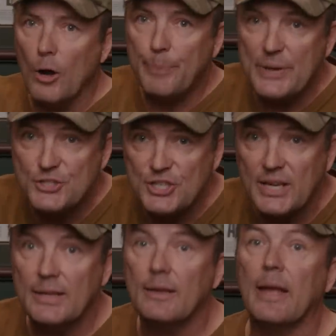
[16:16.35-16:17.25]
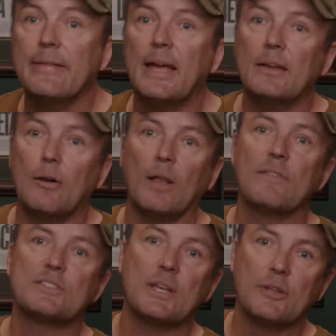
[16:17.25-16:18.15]
R P G, and then
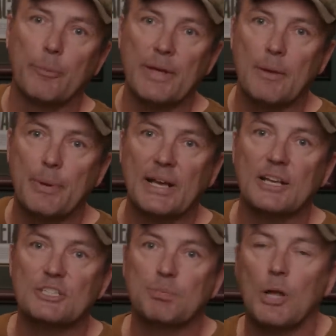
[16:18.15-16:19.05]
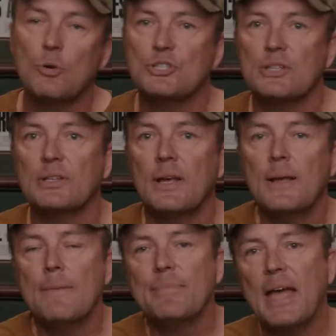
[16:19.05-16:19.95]
all of a sudden there'll be a big explosion.
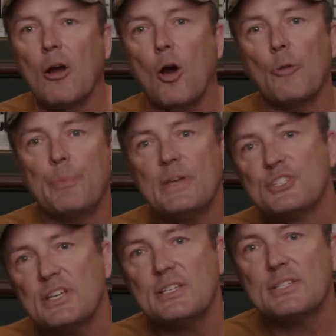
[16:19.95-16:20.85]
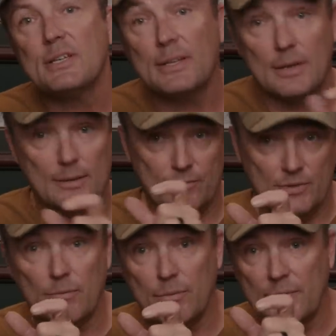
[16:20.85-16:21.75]
That R P G, the,
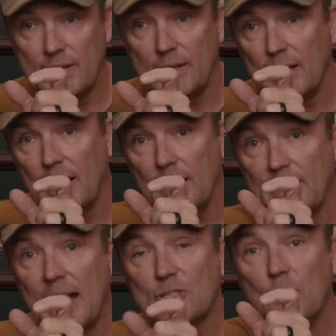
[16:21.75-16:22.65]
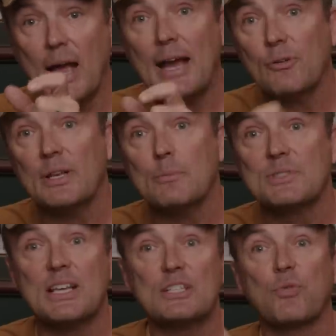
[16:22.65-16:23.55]
the, the, uh, the actual
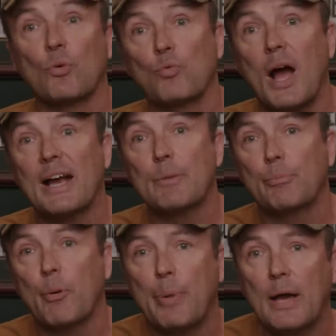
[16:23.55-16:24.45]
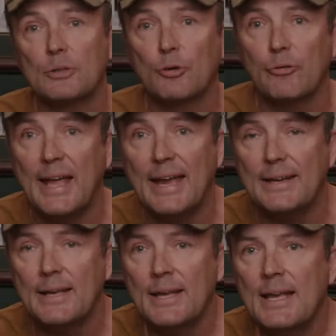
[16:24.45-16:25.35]
acronym stands for Rocket Propelled
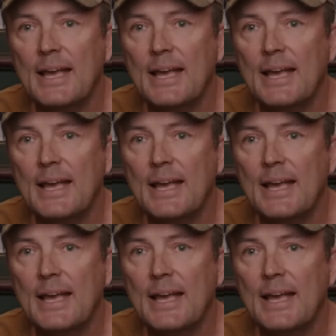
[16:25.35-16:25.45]
Grenade.